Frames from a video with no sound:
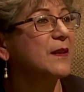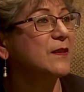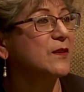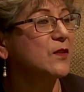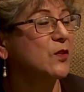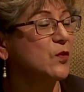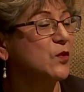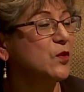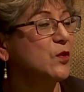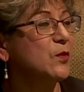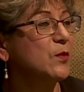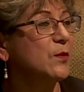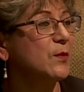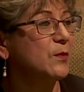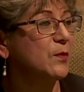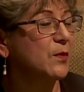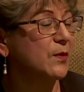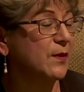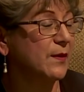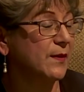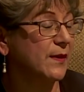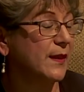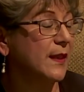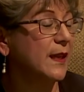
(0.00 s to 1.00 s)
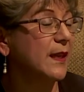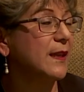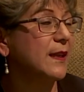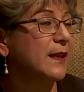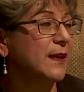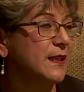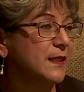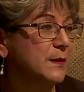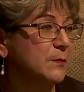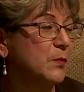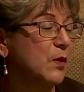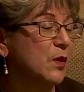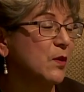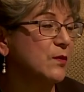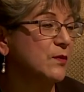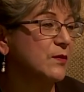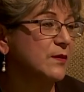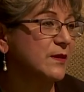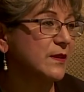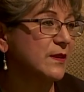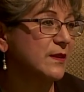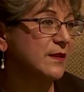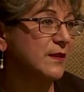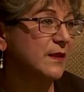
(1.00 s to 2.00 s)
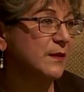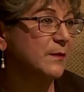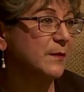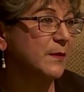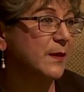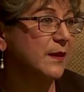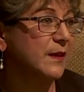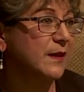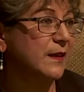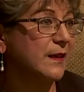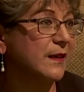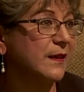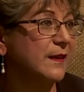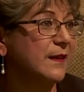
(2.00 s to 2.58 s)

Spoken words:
So you were then exposed to somebody.